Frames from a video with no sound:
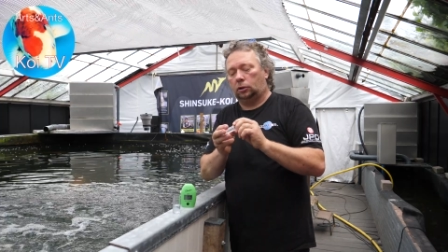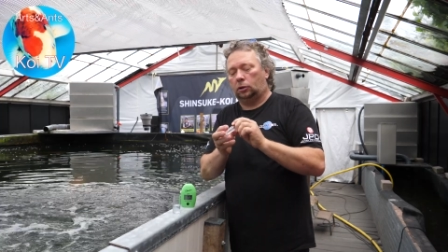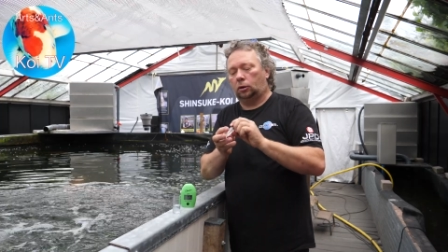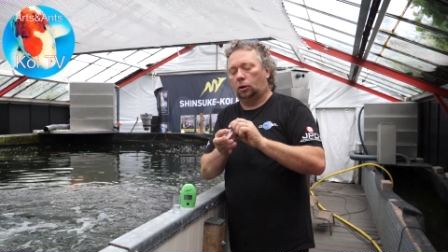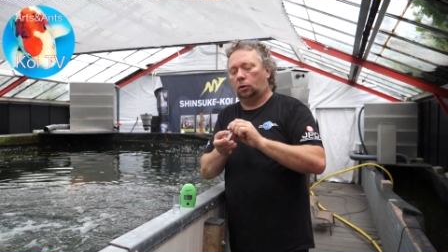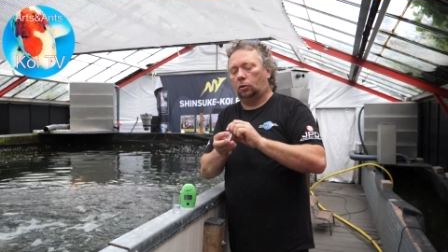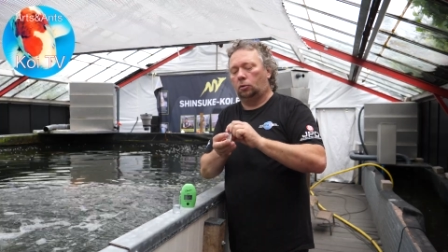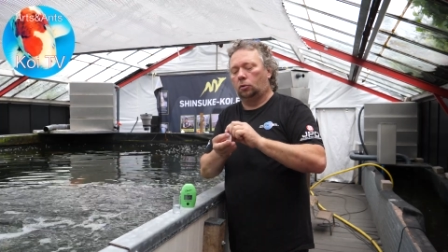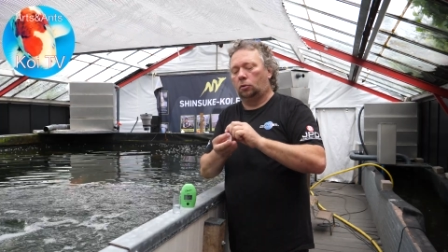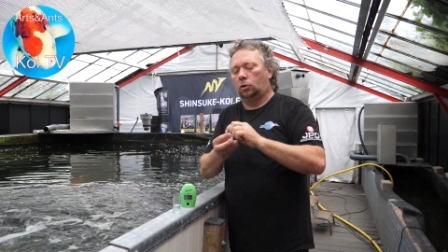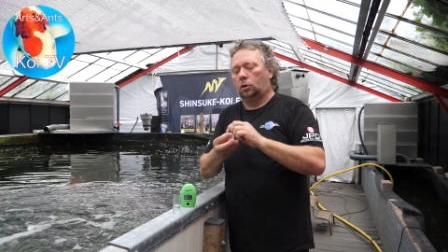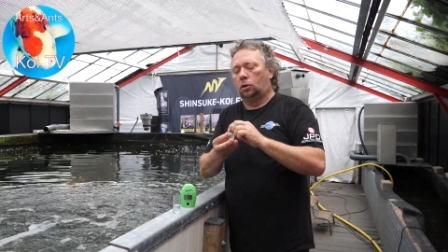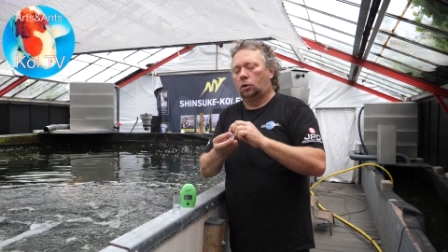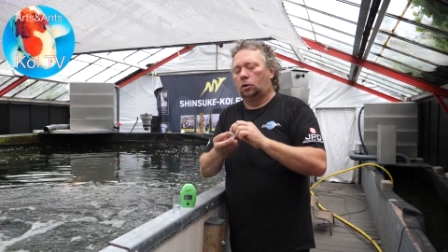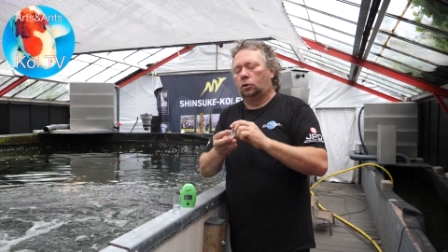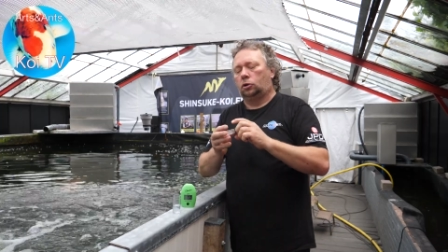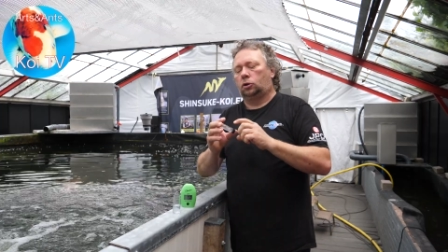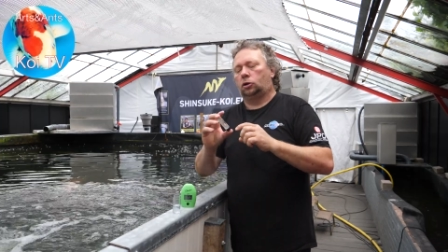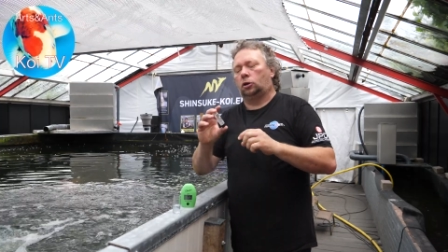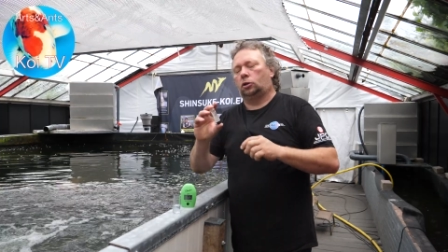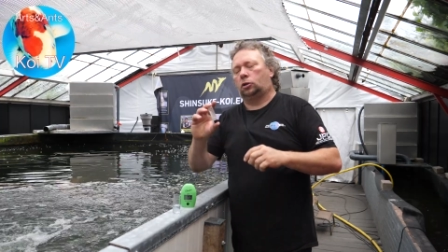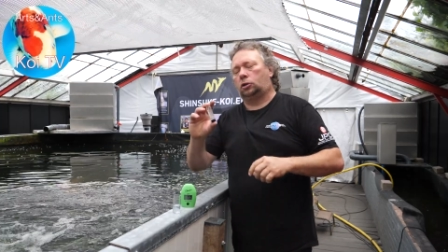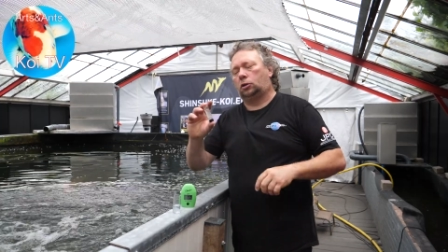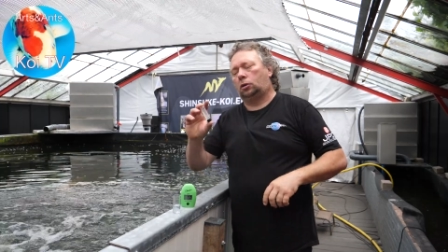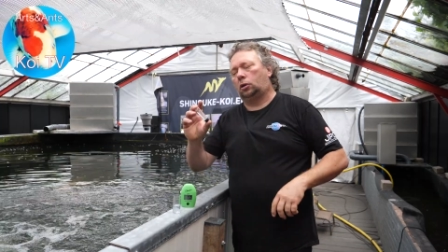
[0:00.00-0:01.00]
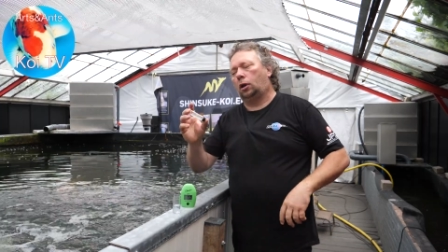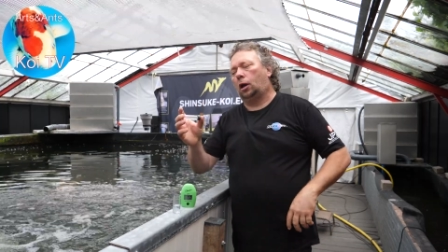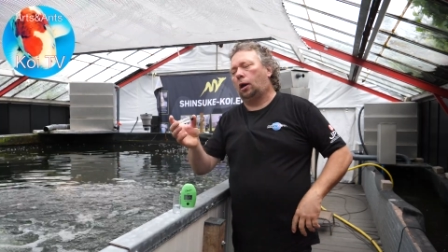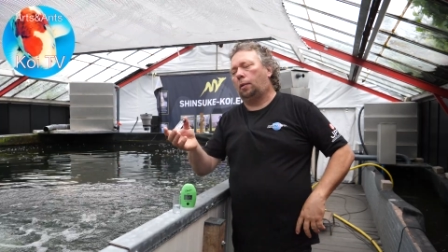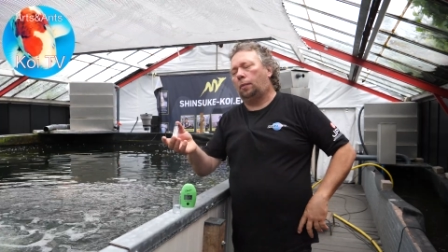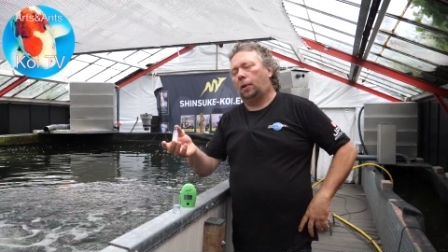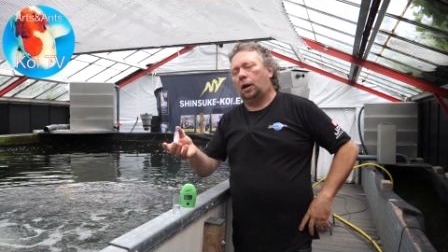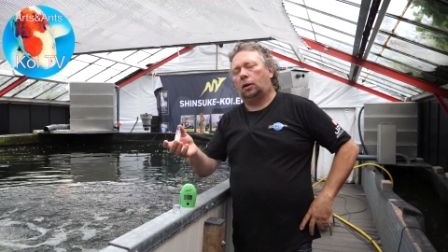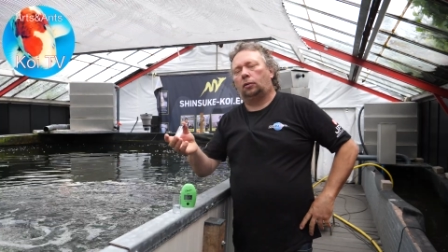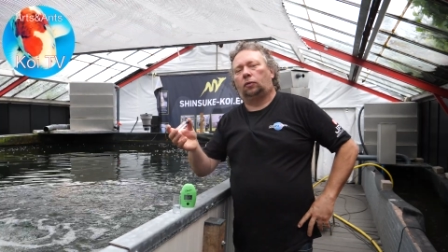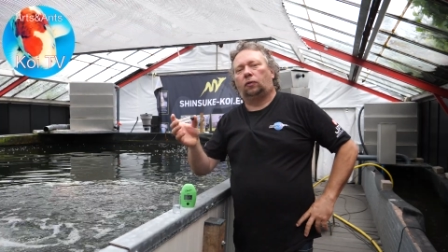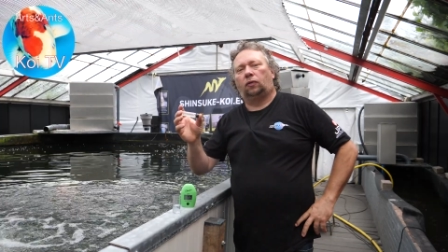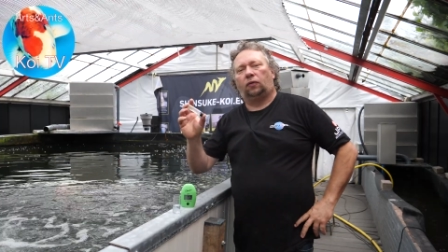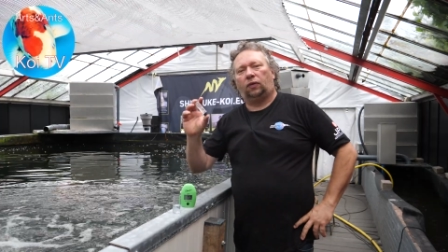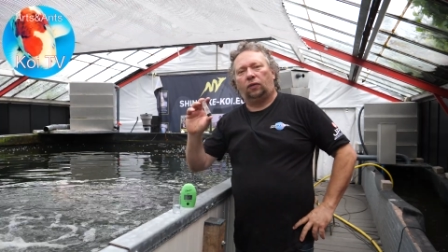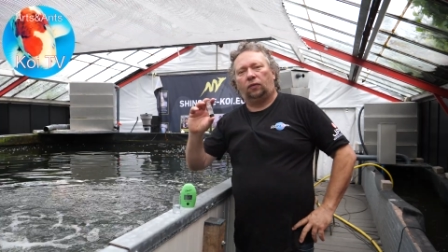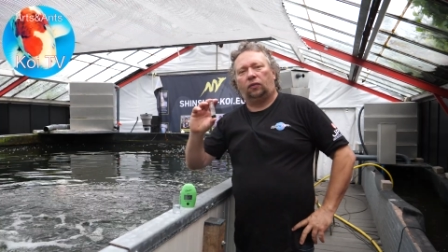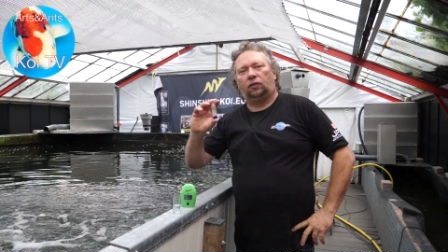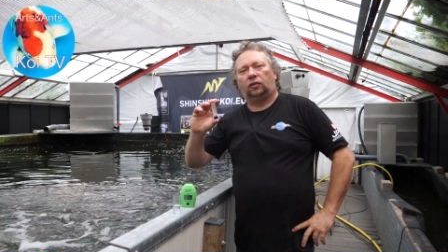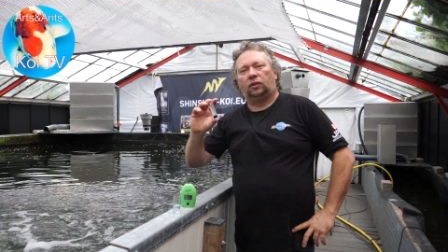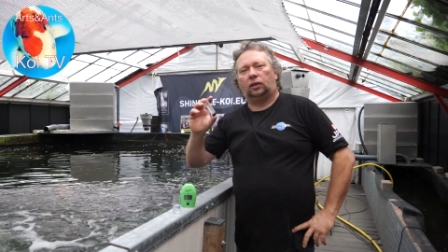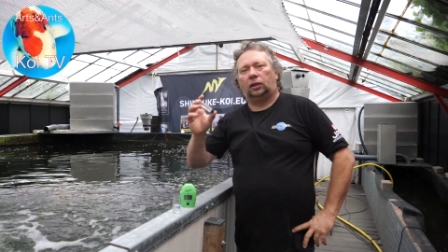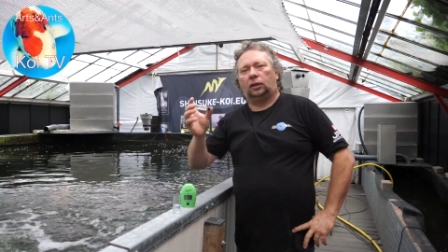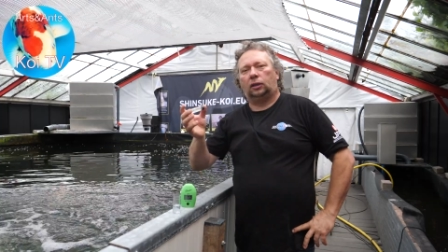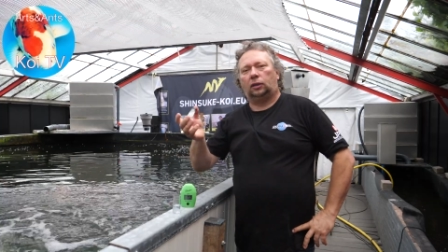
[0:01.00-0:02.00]
So just about
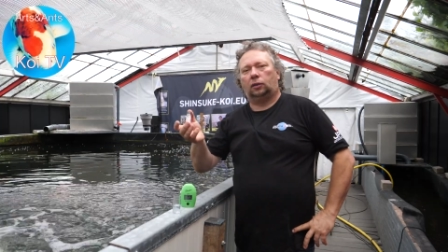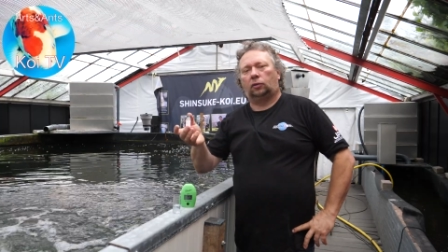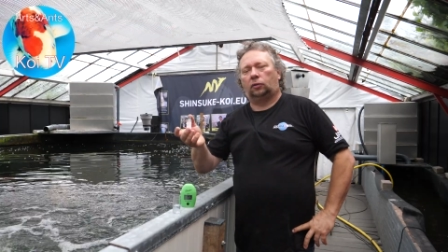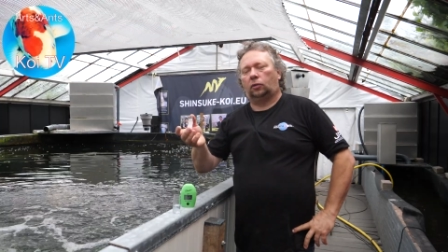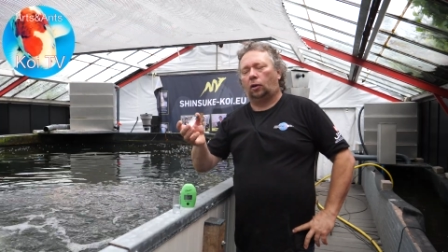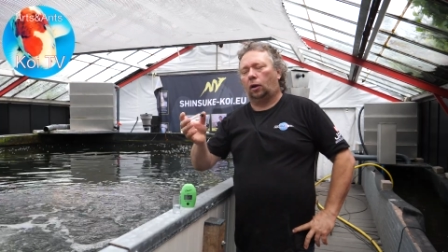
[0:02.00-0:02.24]
15